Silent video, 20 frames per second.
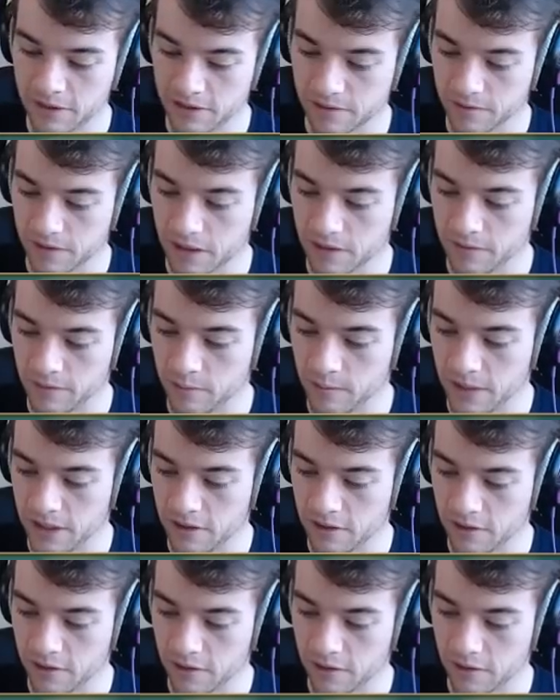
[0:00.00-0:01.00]
is evolving? Wait,
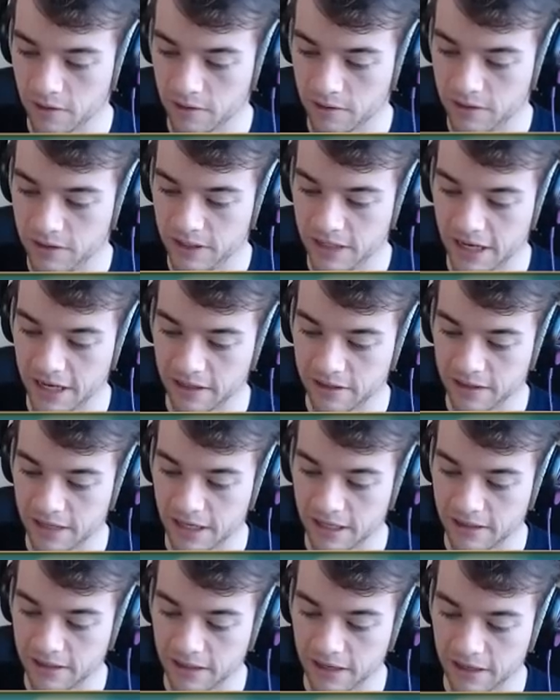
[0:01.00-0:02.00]
no, no, no, no. Deny it, deny
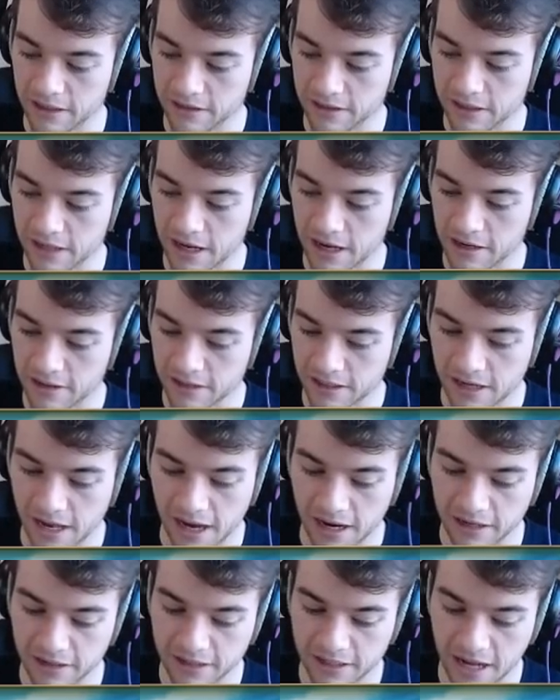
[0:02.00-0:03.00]
it, deny it, deny it, deny
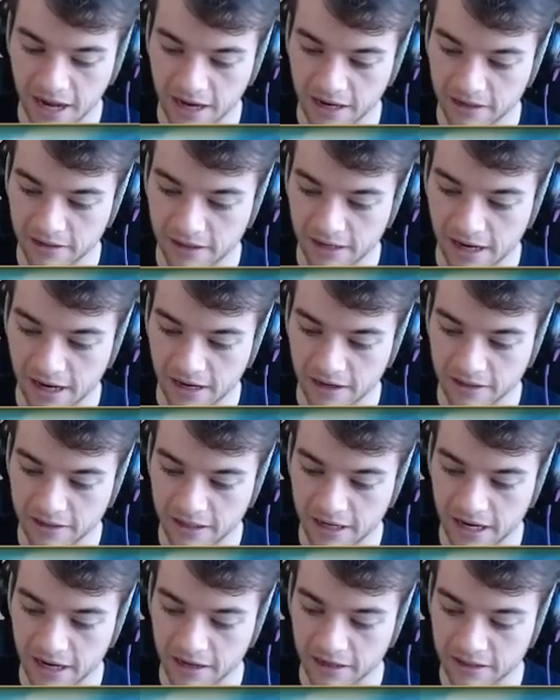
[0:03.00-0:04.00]
it, deny it, deny it,
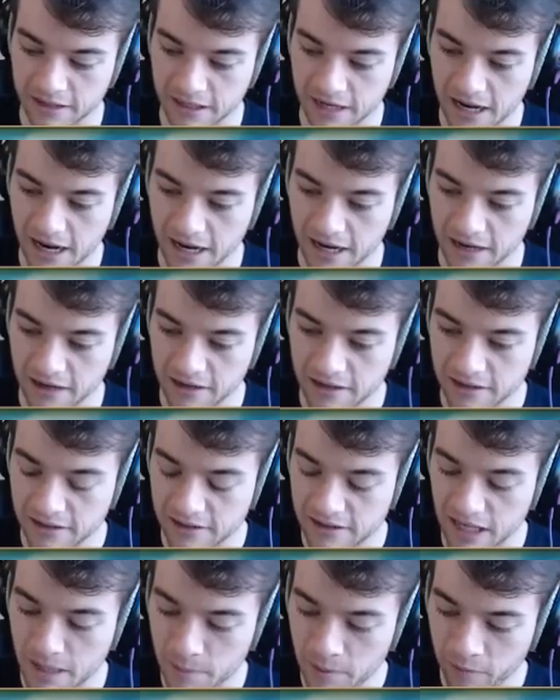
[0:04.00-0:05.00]
deny it, deny it.
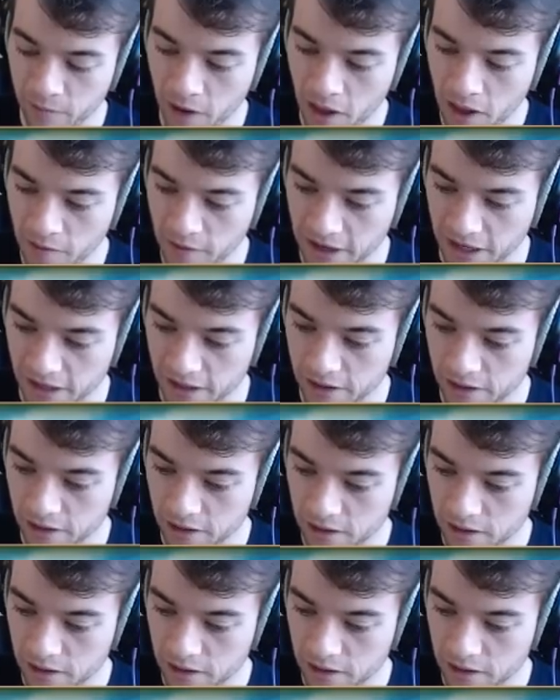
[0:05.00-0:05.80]
Stop evolving!